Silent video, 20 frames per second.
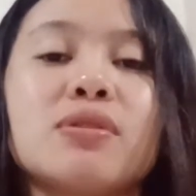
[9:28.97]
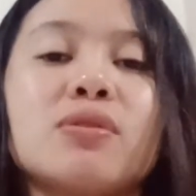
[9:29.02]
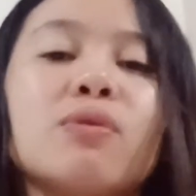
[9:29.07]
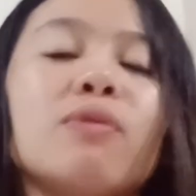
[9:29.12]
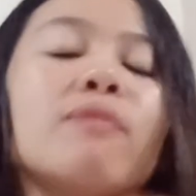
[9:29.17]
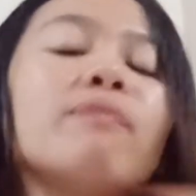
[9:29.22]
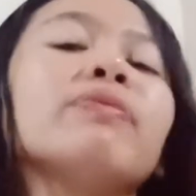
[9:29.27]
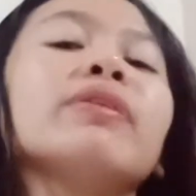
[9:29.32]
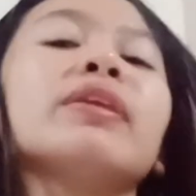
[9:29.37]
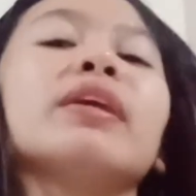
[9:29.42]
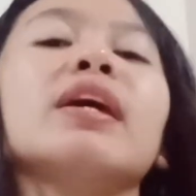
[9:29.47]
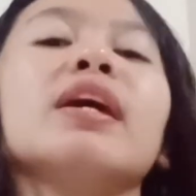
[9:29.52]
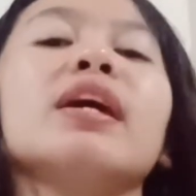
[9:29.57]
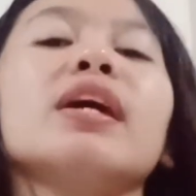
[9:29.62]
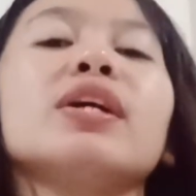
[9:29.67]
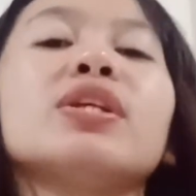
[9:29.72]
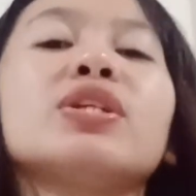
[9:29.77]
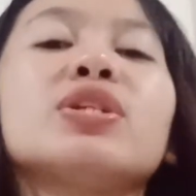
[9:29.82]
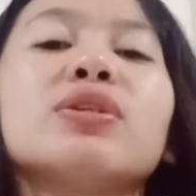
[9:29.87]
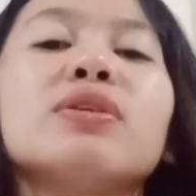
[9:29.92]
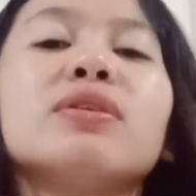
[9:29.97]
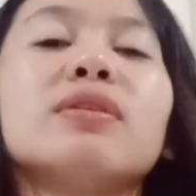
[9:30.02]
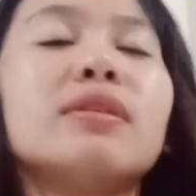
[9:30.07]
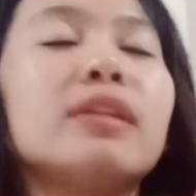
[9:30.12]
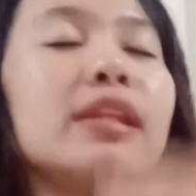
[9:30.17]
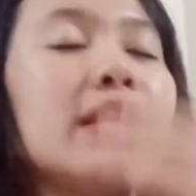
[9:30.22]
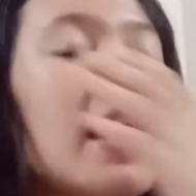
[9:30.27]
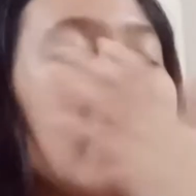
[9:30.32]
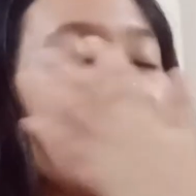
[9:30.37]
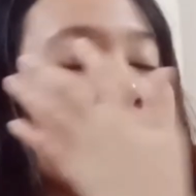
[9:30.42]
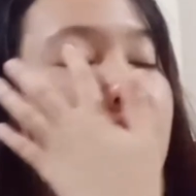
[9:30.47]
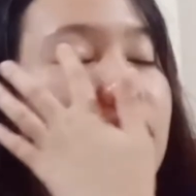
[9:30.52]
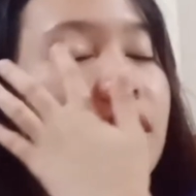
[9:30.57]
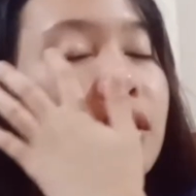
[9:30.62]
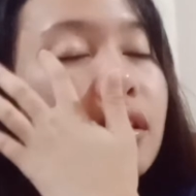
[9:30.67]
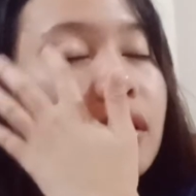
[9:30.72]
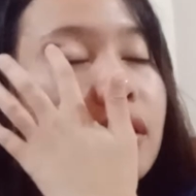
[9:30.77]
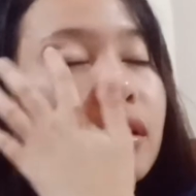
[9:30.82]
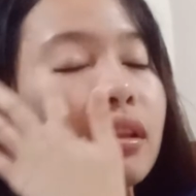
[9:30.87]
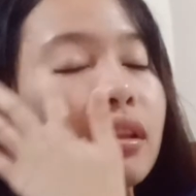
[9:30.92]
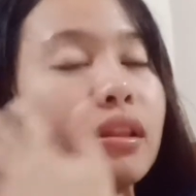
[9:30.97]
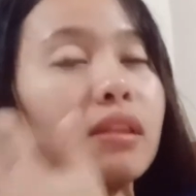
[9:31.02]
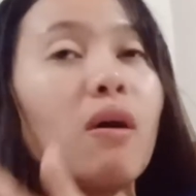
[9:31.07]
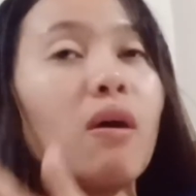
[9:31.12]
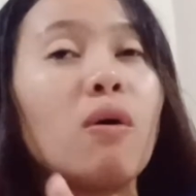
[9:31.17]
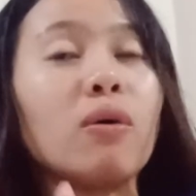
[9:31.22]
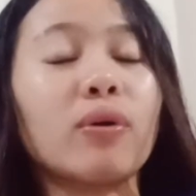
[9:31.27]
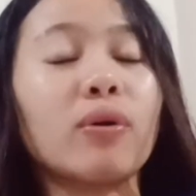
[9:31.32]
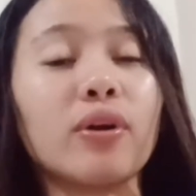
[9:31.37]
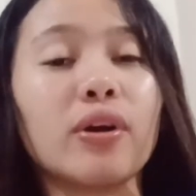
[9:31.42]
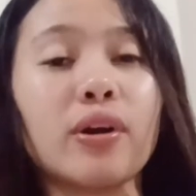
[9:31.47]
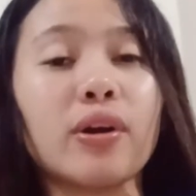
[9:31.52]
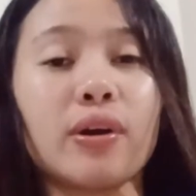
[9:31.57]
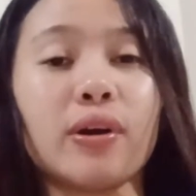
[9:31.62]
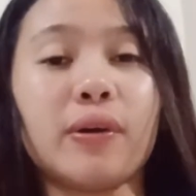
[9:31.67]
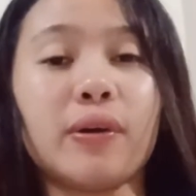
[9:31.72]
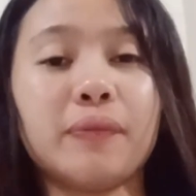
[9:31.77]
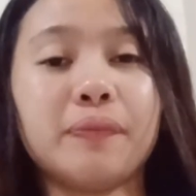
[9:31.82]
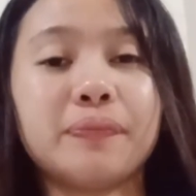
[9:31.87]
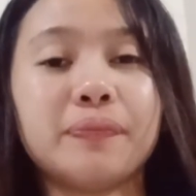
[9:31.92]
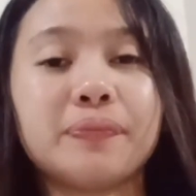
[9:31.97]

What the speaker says: So it should last longer.